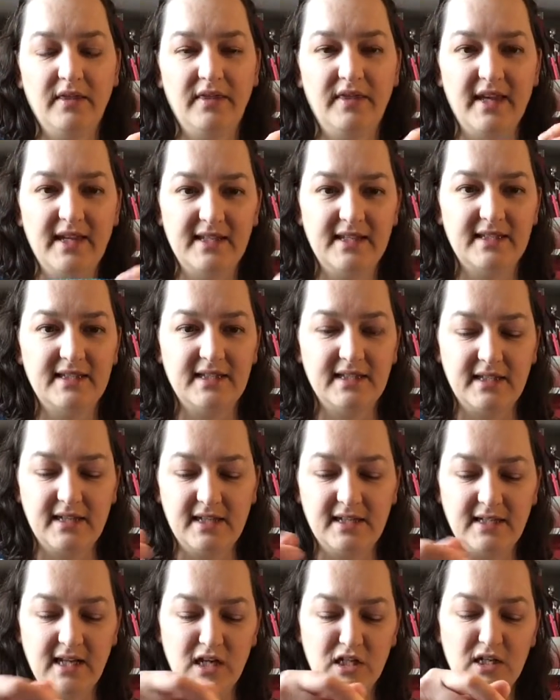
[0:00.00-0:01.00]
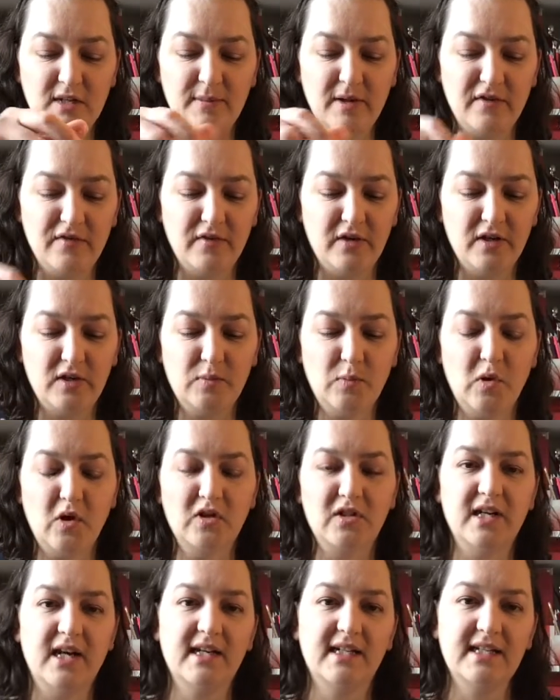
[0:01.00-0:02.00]
this is actually my first
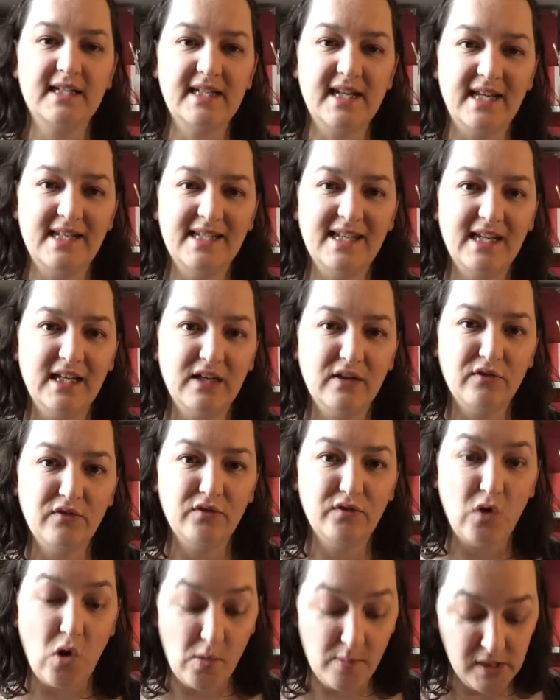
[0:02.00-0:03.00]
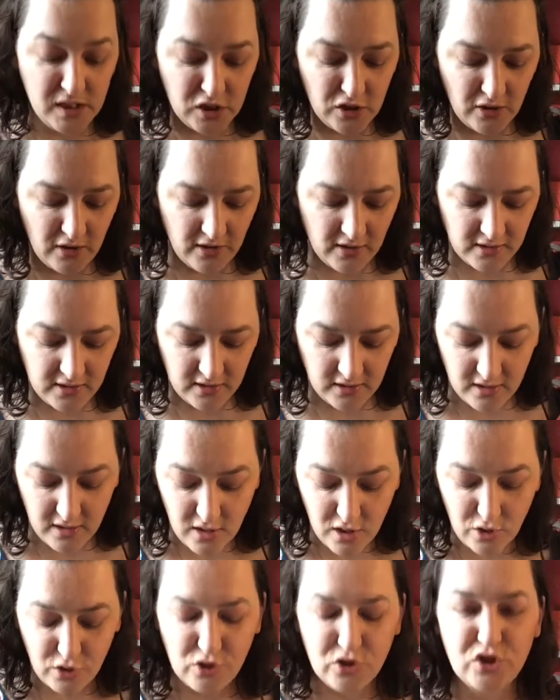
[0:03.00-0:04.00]
project knitting from a chart,
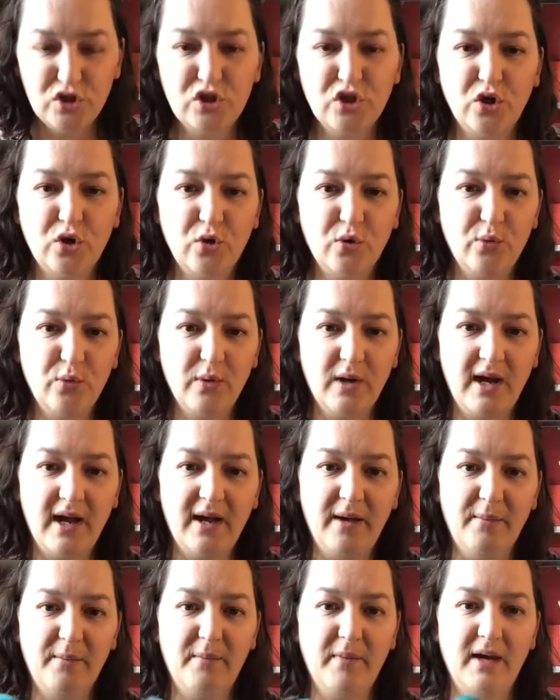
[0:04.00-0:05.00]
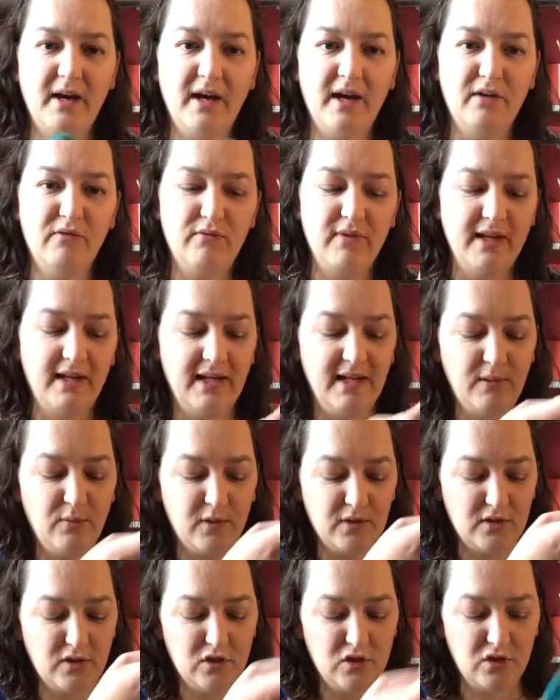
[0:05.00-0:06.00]
so I really
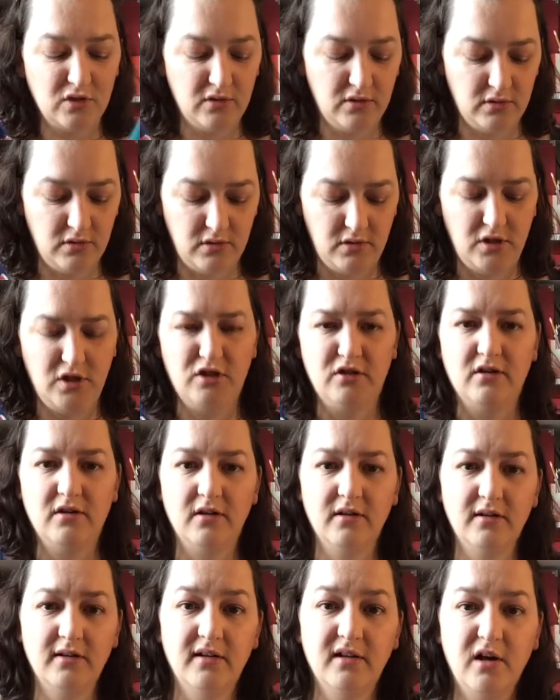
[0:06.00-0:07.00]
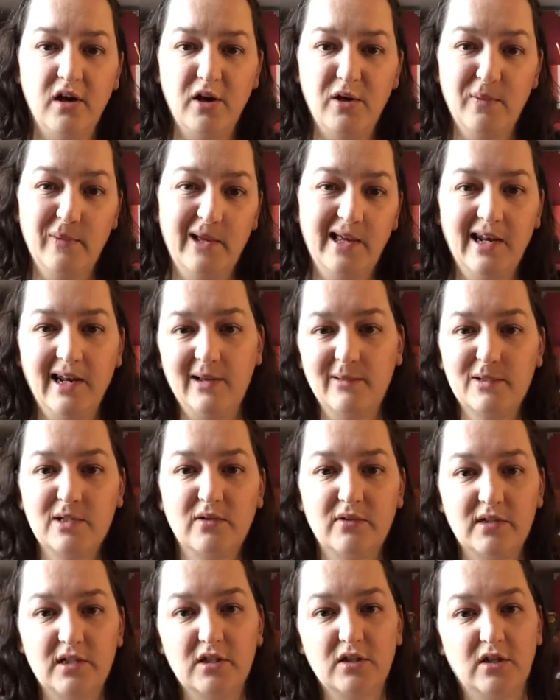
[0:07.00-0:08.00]
wasn't sure how well I was
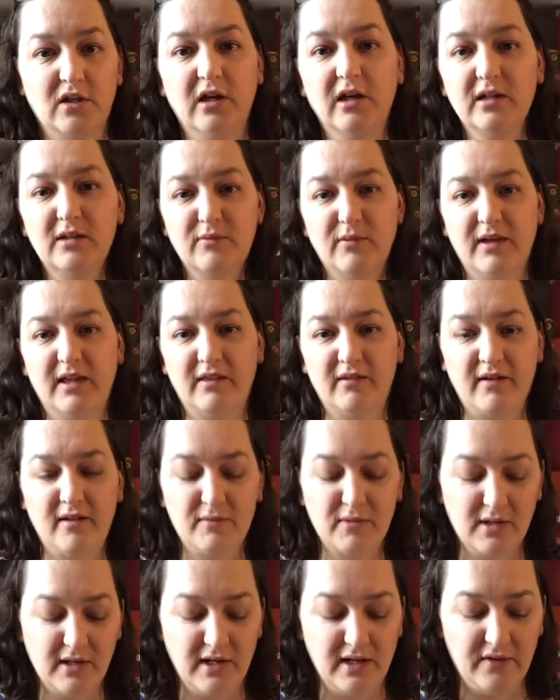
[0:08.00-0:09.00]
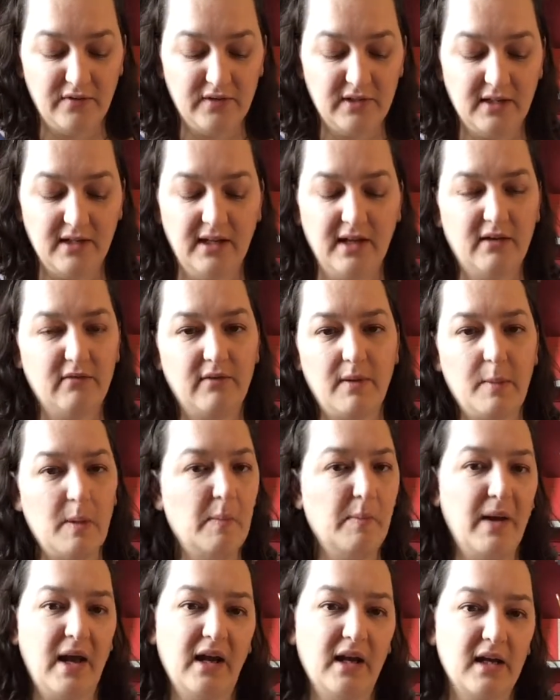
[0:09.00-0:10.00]
going to do it, whether I was going to have to like rip
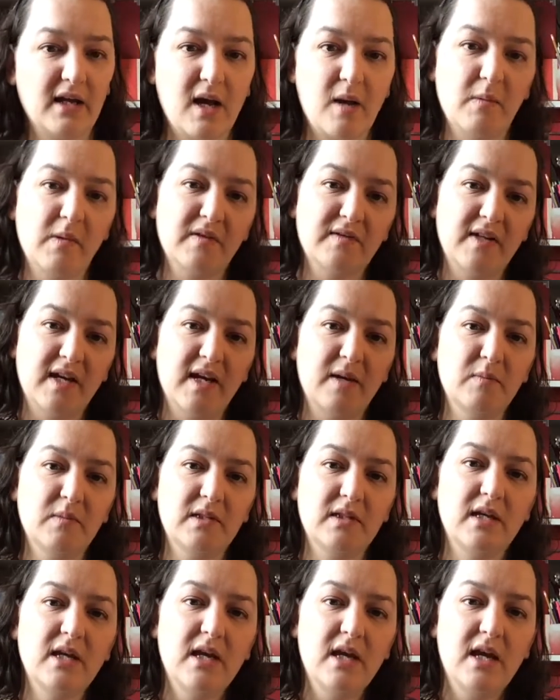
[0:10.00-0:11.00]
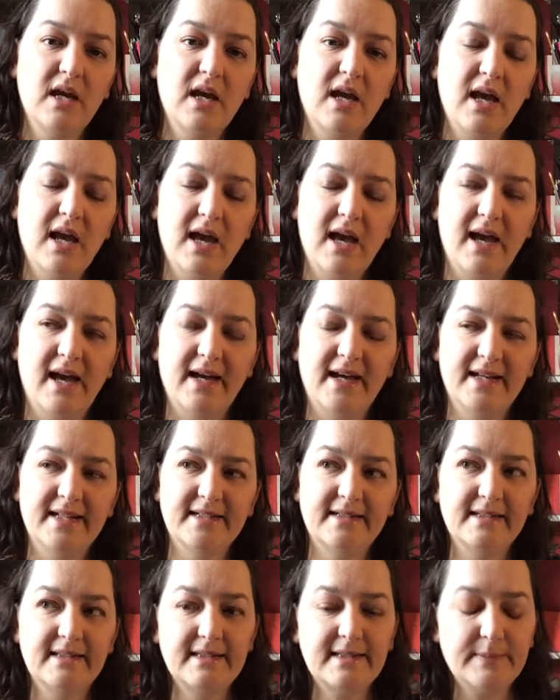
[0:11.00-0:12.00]
it back a couple of times,
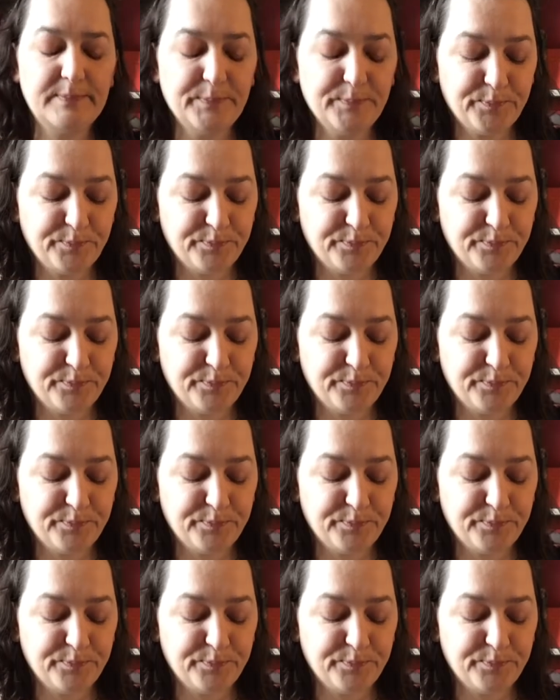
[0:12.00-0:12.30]
and